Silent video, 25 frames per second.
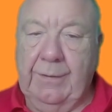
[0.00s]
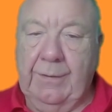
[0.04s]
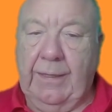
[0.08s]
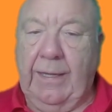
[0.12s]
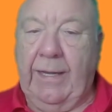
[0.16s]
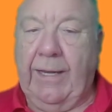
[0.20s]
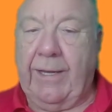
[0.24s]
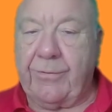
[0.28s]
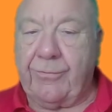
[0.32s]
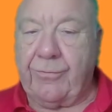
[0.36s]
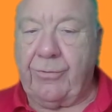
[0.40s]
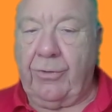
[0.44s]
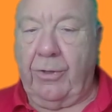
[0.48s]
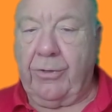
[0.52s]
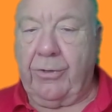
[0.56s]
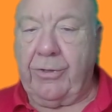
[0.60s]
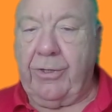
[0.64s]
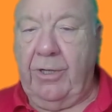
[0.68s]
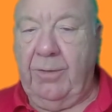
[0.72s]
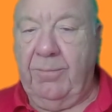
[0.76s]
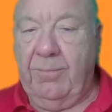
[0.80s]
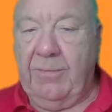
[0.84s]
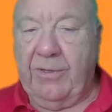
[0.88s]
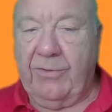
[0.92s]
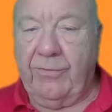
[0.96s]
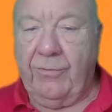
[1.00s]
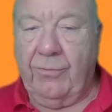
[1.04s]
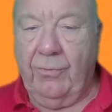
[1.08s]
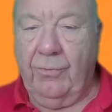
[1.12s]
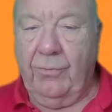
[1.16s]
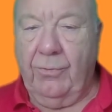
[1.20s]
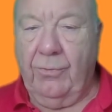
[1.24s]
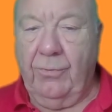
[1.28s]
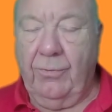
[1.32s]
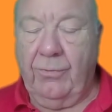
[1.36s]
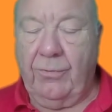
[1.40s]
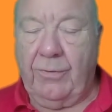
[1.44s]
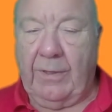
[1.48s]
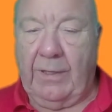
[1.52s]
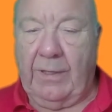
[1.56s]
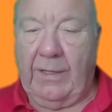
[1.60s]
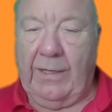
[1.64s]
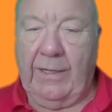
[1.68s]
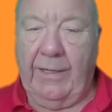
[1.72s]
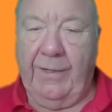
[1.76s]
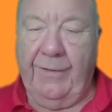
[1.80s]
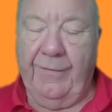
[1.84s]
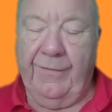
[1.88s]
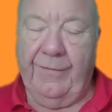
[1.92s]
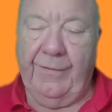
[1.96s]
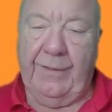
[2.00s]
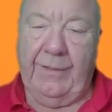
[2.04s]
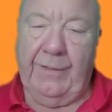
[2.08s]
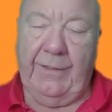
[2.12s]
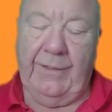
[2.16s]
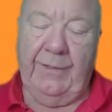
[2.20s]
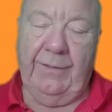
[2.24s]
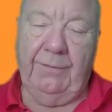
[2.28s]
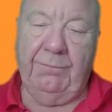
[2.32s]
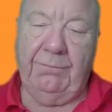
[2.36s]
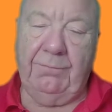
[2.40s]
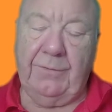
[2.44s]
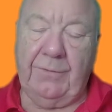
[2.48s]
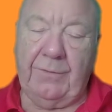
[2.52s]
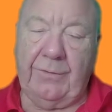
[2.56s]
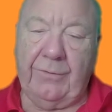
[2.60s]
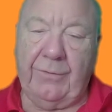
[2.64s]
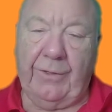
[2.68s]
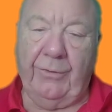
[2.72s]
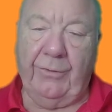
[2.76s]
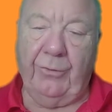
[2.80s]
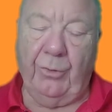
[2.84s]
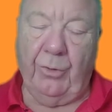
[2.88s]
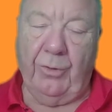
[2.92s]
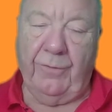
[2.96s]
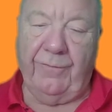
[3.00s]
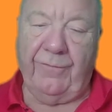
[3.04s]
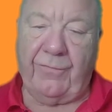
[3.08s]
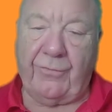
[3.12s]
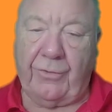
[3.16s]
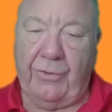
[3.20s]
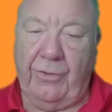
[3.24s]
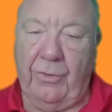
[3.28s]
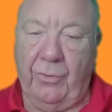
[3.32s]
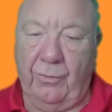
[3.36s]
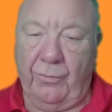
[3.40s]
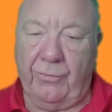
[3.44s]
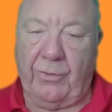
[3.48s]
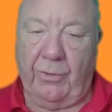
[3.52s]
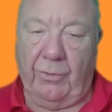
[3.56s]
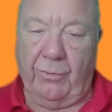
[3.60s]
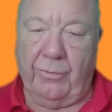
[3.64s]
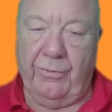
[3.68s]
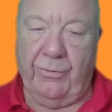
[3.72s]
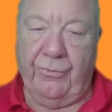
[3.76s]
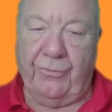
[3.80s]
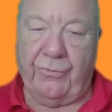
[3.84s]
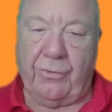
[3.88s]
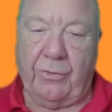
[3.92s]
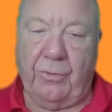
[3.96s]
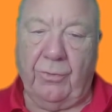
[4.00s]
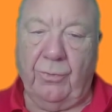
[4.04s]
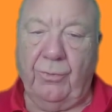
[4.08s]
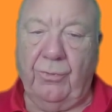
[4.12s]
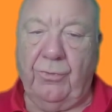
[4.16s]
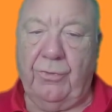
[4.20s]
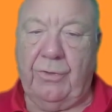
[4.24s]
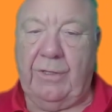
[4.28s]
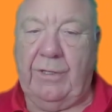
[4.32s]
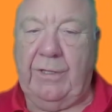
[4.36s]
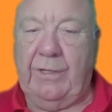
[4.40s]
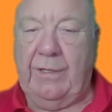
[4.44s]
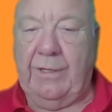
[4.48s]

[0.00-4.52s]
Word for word: Extraocular muscles and the cranial nerve 3 also controls the,